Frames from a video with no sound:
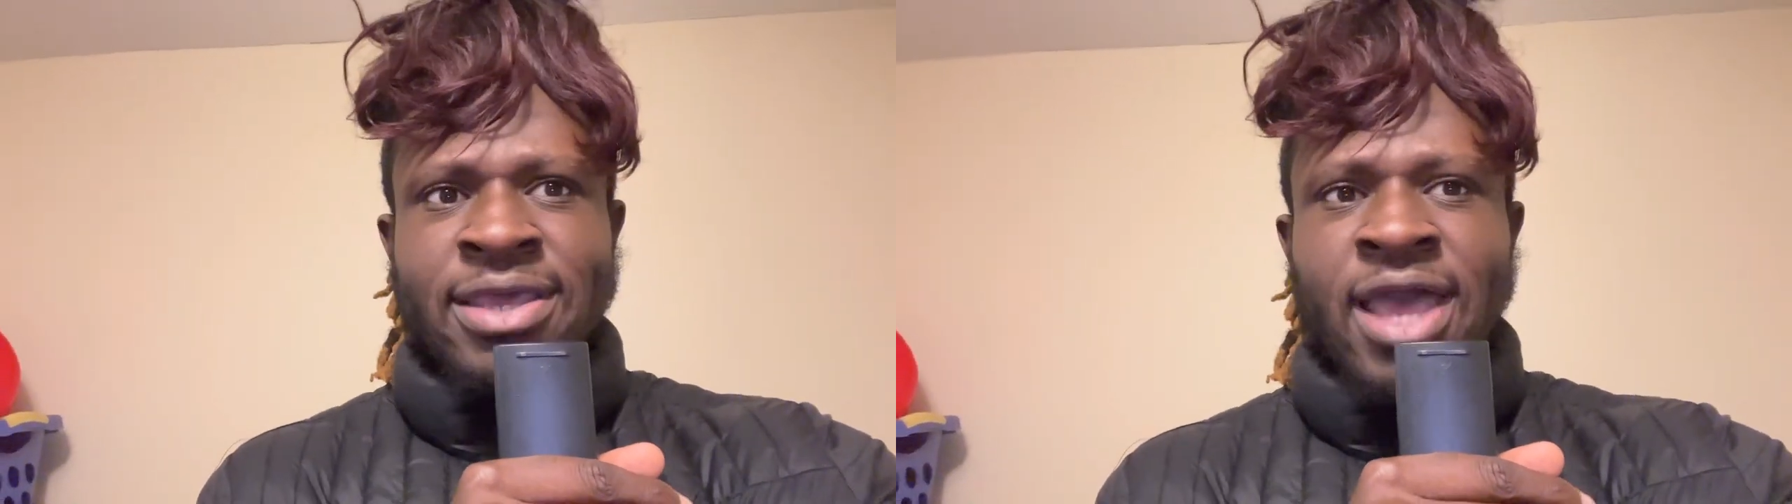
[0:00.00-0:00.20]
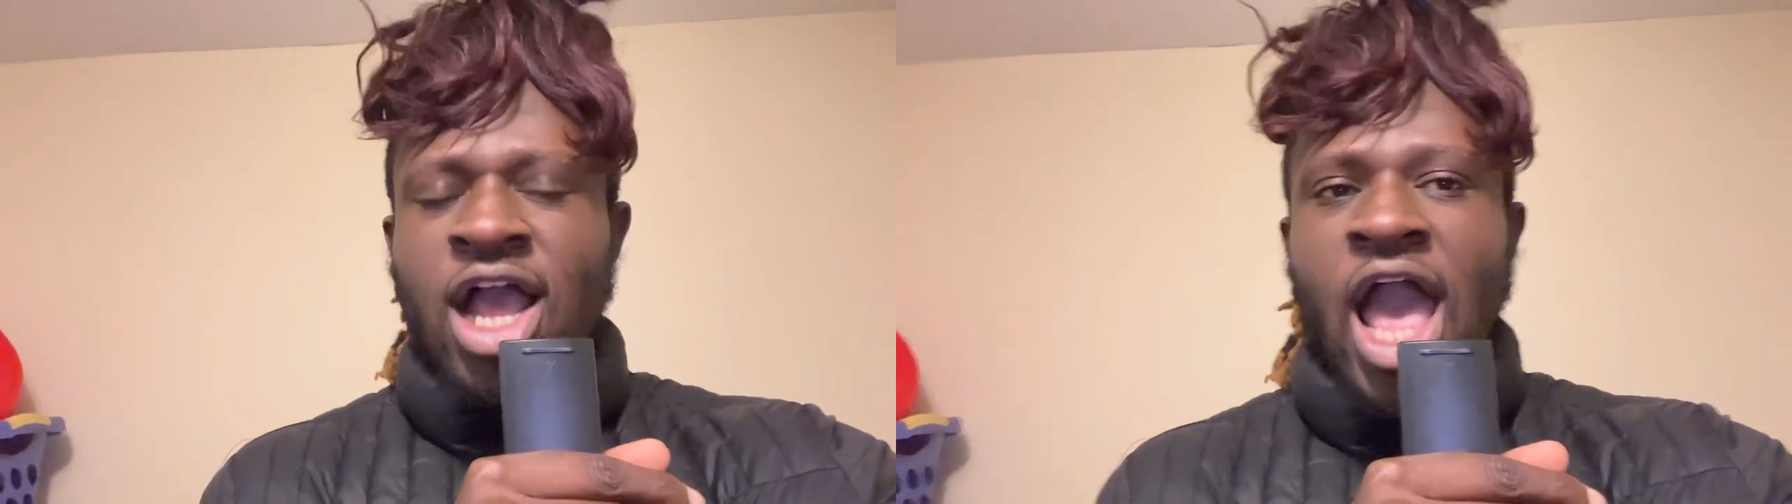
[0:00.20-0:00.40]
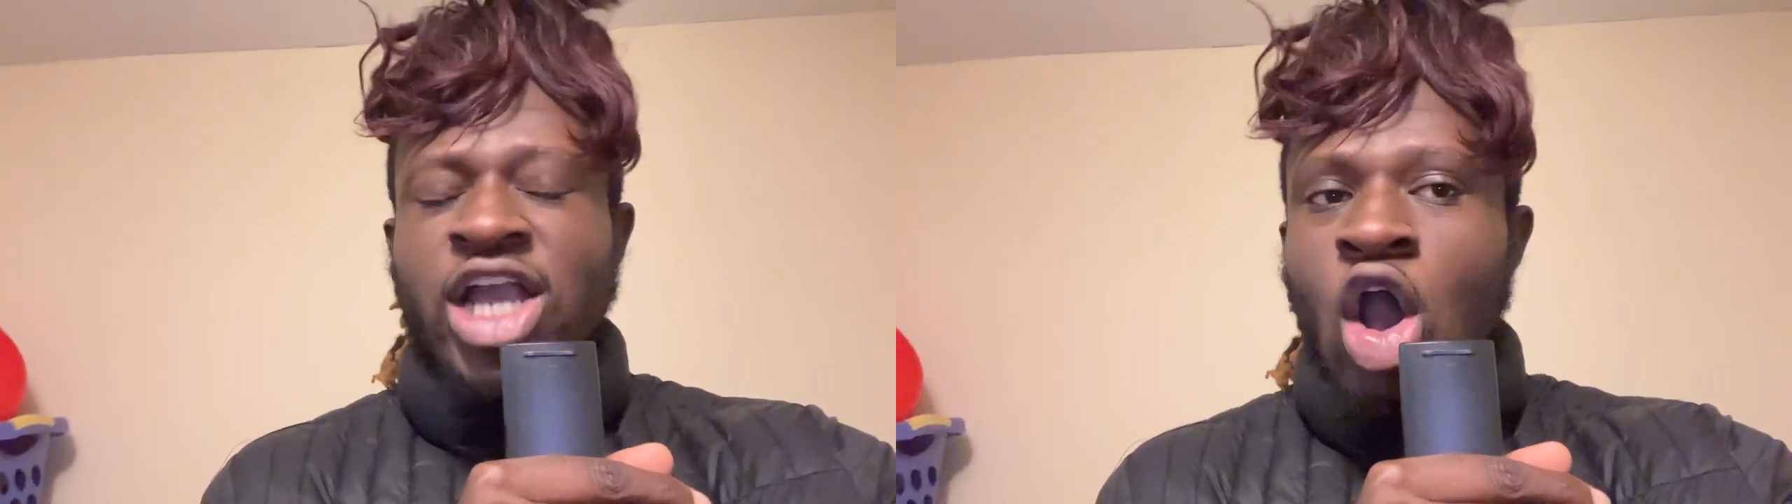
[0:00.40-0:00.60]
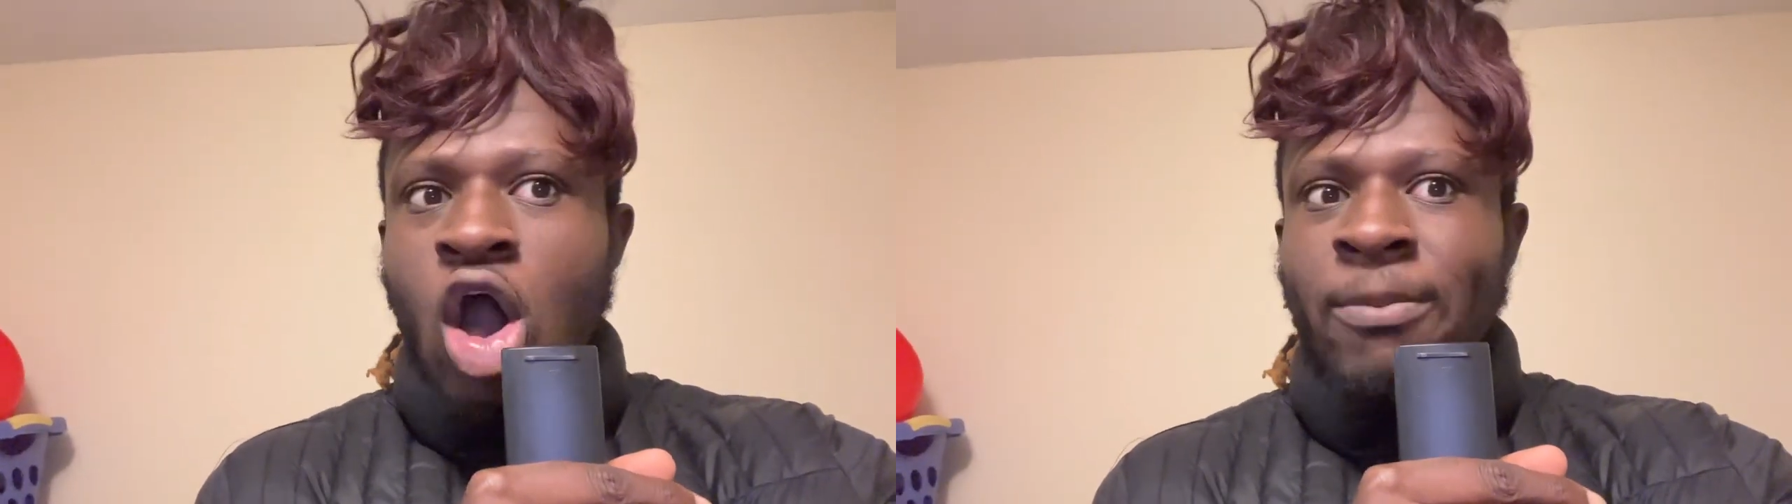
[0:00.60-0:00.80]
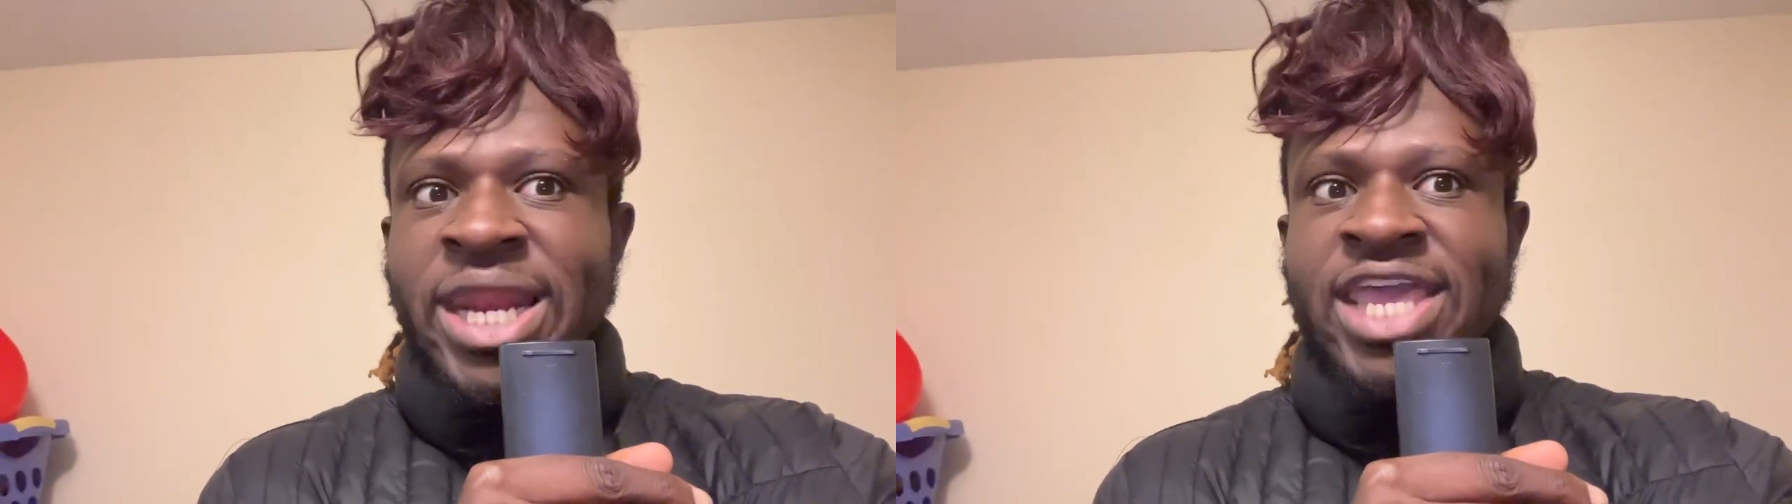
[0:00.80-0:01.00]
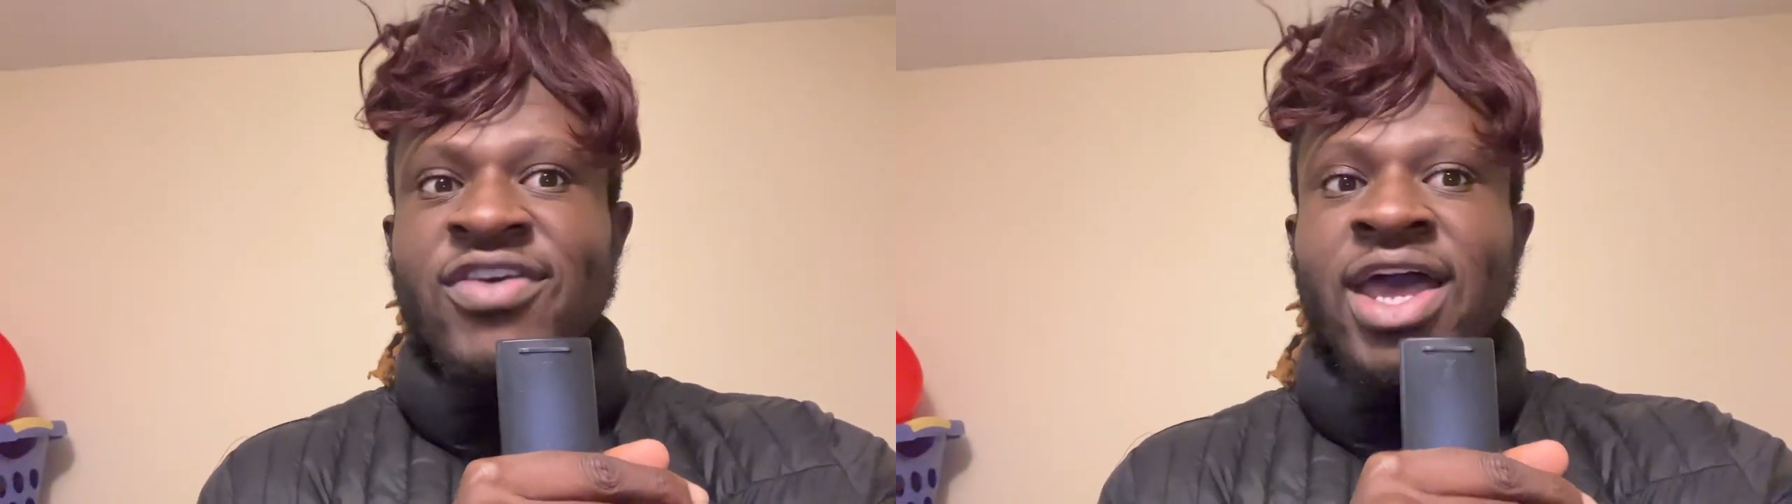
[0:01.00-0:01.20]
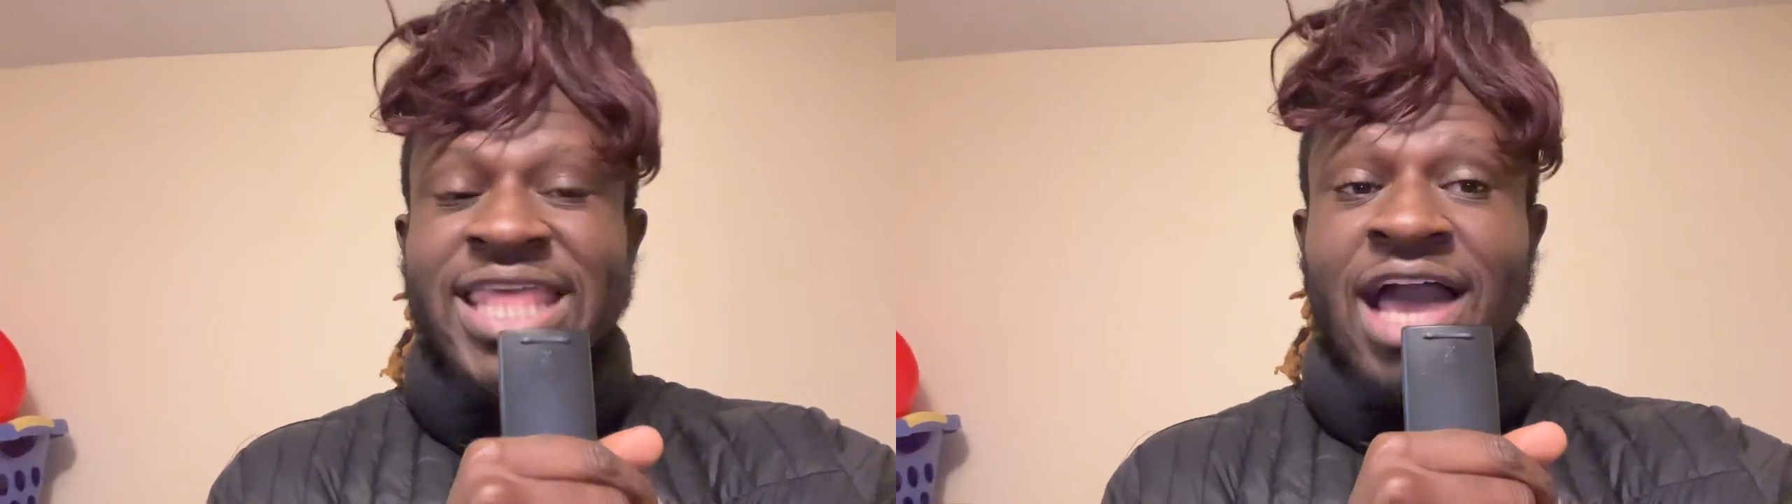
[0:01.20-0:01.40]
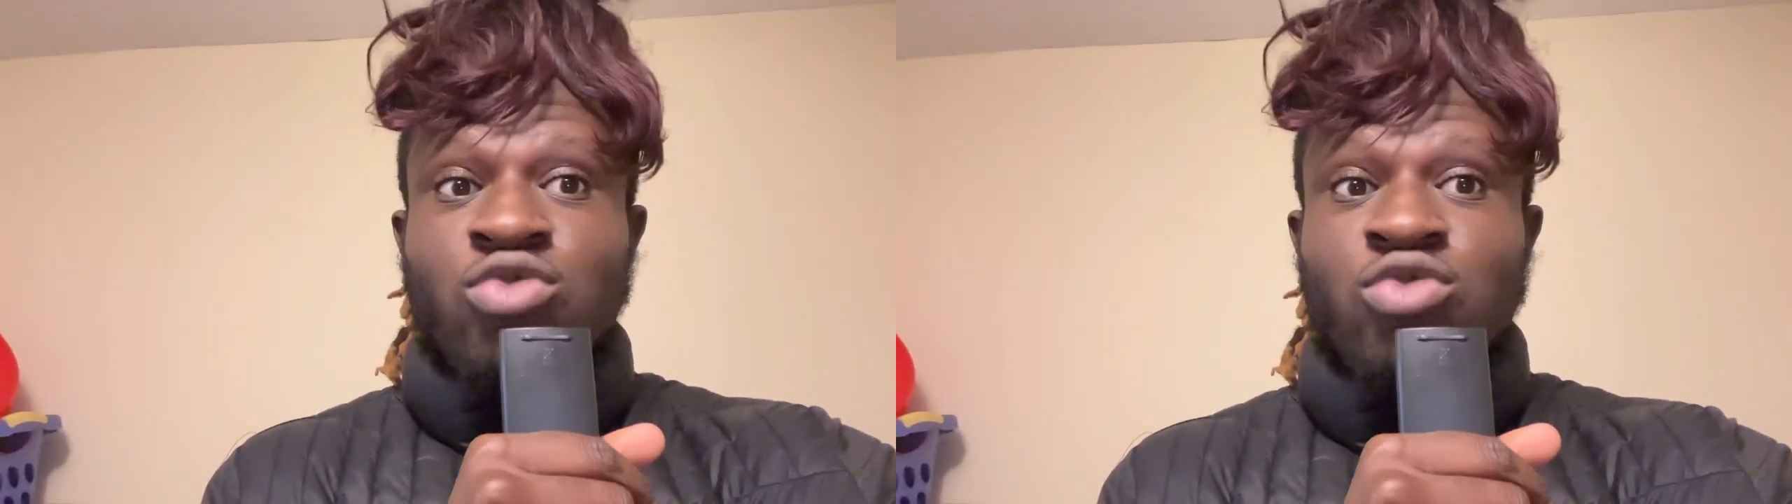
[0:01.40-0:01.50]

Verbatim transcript: I, I can't believe that